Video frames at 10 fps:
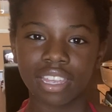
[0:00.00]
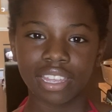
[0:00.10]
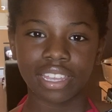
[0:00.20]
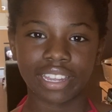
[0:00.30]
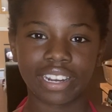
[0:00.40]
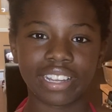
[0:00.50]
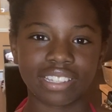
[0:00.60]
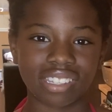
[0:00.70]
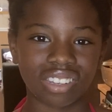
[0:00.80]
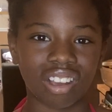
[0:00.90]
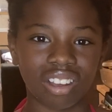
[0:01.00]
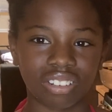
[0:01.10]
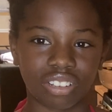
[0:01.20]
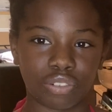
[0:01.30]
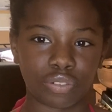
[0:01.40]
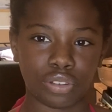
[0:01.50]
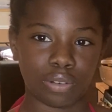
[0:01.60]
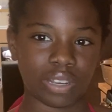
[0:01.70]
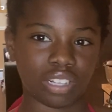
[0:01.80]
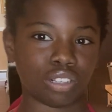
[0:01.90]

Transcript: It is not good for you at all.